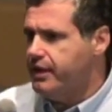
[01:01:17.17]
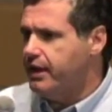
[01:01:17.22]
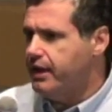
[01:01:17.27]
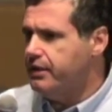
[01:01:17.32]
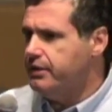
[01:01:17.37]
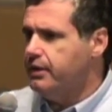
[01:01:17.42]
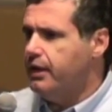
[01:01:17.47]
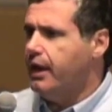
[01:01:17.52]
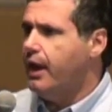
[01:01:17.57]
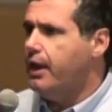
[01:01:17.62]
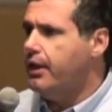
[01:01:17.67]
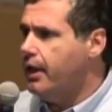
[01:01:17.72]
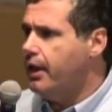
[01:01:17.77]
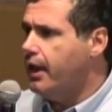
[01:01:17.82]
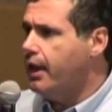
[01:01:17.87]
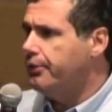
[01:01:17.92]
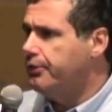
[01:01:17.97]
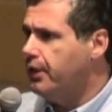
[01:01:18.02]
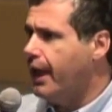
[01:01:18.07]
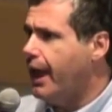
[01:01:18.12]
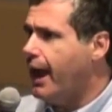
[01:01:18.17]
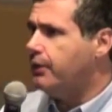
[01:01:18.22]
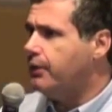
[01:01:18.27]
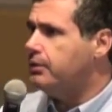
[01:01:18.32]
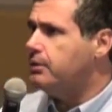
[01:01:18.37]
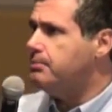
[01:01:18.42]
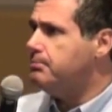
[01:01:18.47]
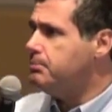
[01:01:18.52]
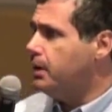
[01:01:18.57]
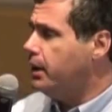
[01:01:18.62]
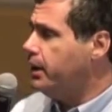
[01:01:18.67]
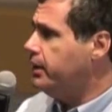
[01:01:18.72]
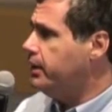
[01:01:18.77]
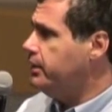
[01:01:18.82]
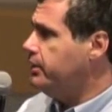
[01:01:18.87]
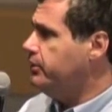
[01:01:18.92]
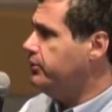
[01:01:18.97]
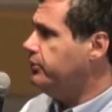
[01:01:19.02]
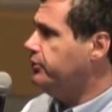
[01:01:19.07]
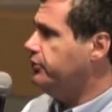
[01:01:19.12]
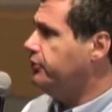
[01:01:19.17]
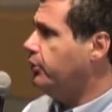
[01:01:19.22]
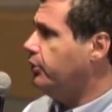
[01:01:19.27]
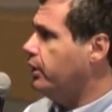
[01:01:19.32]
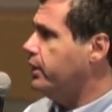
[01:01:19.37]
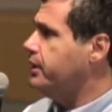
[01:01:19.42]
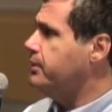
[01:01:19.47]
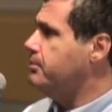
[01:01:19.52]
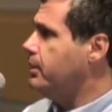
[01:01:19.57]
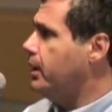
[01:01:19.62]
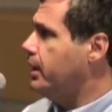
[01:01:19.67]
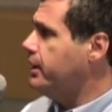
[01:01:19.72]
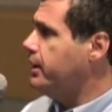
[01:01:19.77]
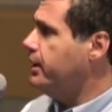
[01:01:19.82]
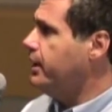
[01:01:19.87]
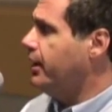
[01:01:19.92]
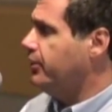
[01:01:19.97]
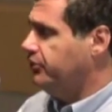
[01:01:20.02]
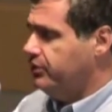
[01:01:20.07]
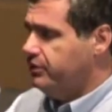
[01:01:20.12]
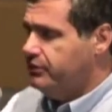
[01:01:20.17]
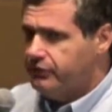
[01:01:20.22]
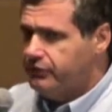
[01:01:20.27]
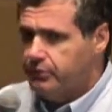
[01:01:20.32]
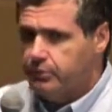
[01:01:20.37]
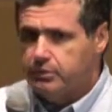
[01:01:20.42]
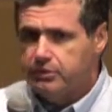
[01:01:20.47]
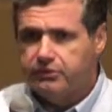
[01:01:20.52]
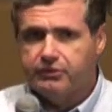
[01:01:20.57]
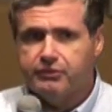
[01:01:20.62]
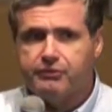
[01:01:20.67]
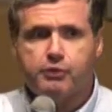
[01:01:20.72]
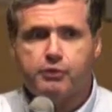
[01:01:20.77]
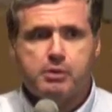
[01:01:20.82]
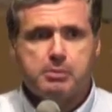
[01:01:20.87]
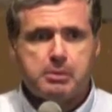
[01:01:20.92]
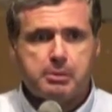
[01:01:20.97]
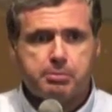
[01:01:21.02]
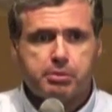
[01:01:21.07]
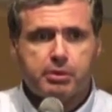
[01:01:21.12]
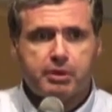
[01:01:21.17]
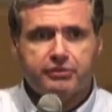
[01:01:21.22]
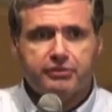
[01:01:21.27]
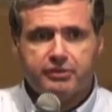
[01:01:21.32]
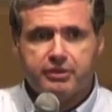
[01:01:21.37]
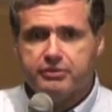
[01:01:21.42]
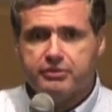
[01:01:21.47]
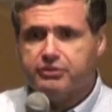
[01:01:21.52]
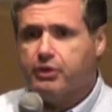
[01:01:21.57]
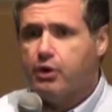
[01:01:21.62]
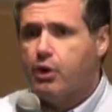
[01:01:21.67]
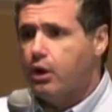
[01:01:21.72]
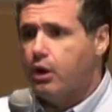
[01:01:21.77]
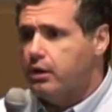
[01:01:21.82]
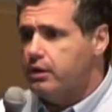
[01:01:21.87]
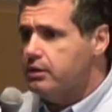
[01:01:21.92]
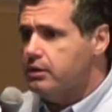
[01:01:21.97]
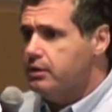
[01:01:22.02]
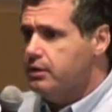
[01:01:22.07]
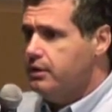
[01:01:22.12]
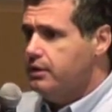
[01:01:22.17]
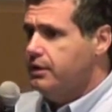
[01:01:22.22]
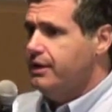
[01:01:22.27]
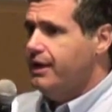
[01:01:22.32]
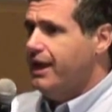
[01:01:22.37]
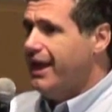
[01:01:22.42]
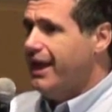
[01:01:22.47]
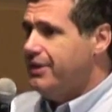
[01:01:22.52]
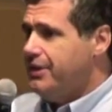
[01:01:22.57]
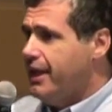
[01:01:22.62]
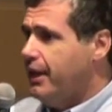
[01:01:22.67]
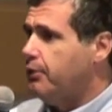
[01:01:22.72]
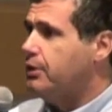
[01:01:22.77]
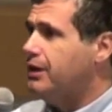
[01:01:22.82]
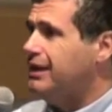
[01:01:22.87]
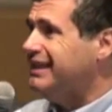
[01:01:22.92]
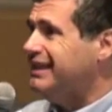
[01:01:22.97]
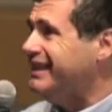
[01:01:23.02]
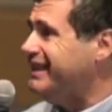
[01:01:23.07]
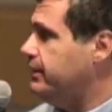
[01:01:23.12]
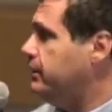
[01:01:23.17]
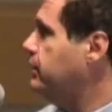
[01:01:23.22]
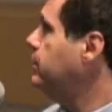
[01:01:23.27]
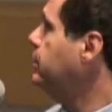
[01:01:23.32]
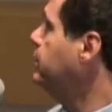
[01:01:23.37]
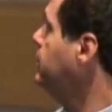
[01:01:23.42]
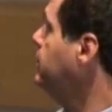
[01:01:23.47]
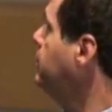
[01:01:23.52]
that Arab money, Saudi money, has influenced former Presidents Carter and now Clinton